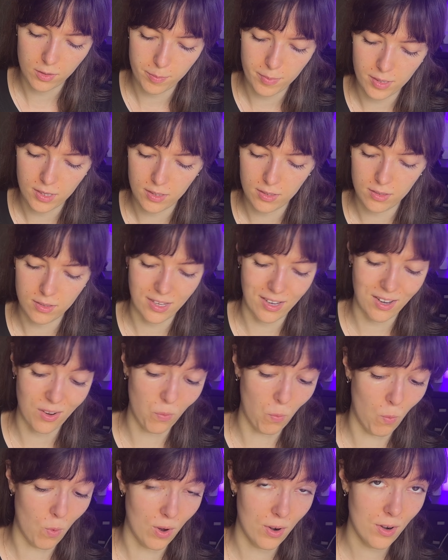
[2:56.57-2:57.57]
bit like
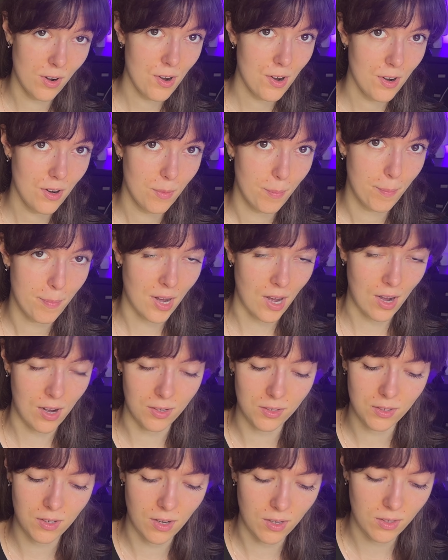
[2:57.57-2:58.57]
water, but
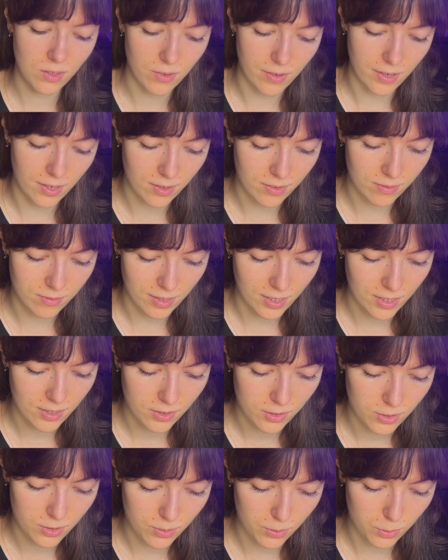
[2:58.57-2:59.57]
I'll color it, right? So